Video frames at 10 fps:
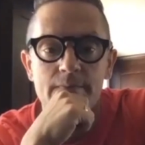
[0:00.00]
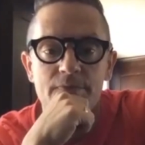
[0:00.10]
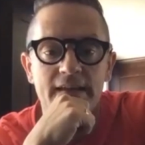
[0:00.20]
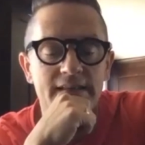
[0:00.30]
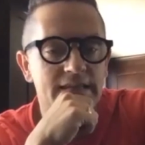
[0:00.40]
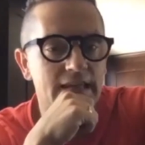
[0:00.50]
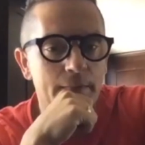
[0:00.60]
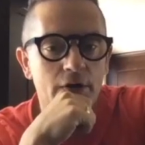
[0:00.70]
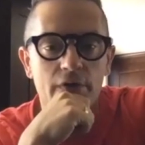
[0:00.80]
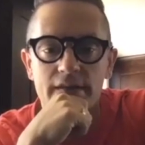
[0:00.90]
And
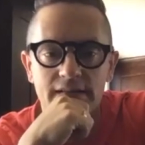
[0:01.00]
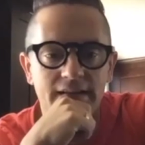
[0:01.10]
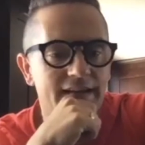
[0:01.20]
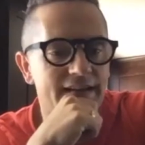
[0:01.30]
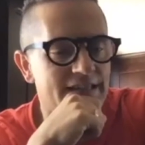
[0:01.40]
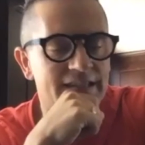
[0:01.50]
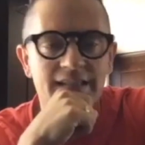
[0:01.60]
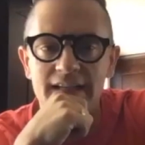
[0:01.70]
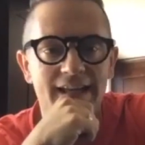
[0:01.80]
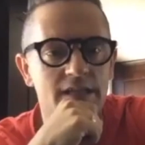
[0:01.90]
somehow it
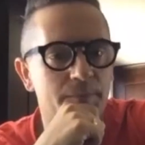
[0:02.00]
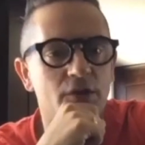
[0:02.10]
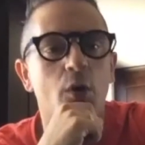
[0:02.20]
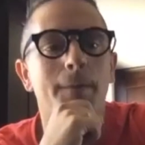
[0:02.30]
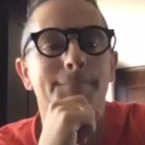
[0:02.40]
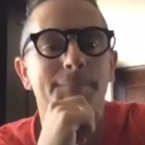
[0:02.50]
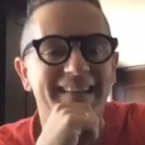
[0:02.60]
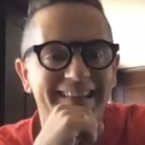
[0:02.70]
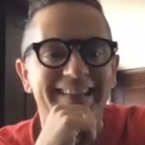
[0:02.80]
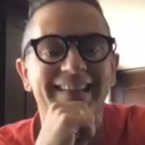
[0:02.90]
still has been
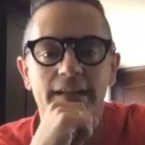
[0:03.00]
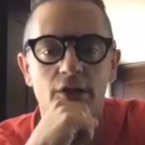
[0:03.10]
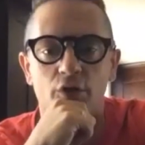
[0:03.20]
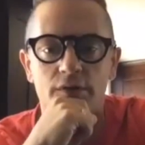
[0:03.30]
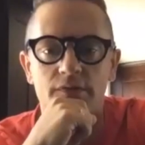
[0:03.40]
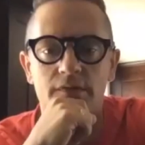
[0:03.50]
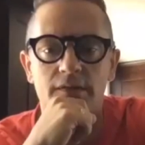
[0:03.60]
completely lost